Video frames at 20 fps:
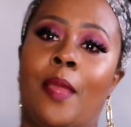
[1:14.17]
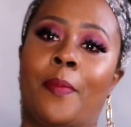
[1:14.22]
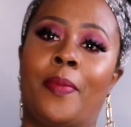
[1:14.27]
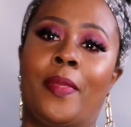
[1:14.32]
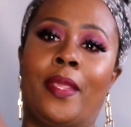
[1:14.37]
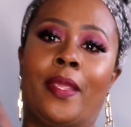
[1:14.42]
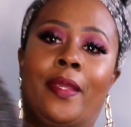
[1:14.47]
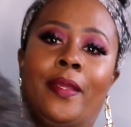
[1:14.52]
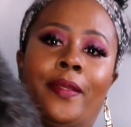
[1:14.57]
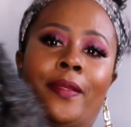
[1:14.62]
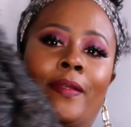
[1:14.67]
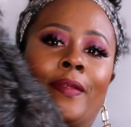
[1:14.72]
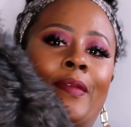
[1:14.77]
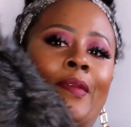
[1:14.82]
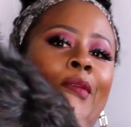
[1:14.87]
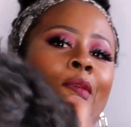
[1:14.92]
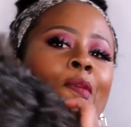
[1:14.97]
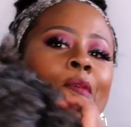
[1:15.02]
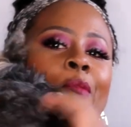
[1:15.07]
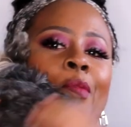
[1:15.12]
up here.
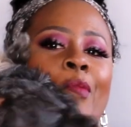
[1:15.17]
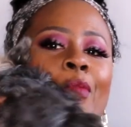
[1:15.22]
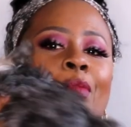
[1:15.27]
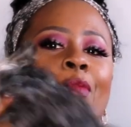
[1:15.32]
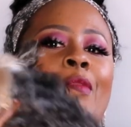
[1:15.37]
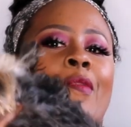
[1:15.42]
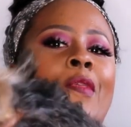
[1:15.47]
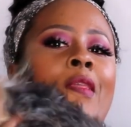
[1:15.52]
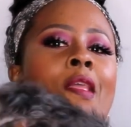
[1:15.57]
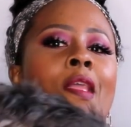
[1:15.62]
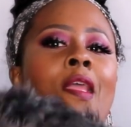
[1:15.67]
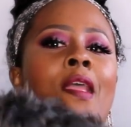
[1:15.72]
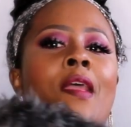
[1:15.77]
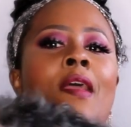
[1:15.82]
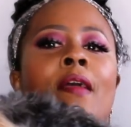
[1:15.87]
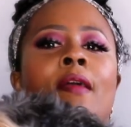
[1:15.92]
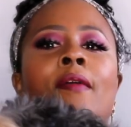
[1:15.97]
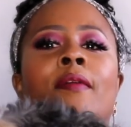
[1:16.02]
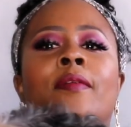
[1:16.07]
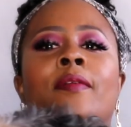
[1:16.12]

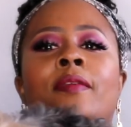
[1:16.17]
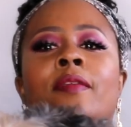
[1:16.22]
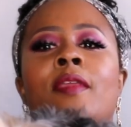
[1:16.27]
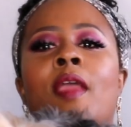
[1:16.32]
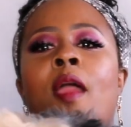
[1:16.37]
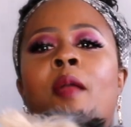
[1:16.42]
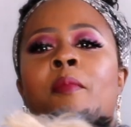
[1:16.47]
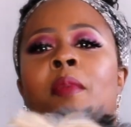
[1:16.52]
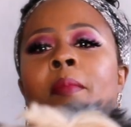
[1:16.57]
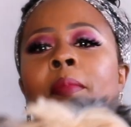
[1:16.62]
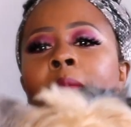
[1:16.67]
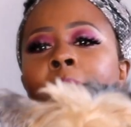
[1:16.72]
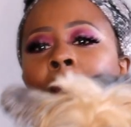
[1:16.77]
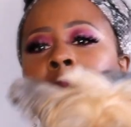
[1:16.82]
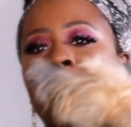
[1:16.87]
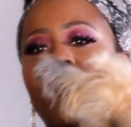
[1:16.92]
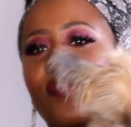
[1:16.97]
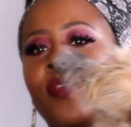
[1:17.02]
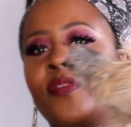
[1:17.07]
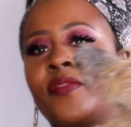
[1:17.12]
Yeah. Y'all remember
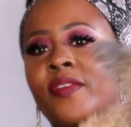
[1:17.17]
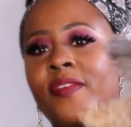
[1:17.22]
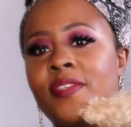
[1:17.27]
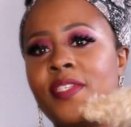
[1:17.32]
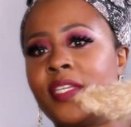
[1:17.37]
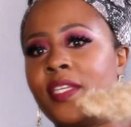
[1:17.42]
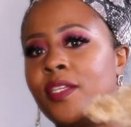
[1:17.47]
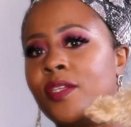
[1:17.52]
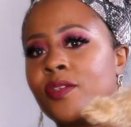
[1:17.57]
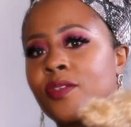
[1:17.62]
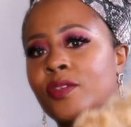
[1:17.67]
Murphy, 15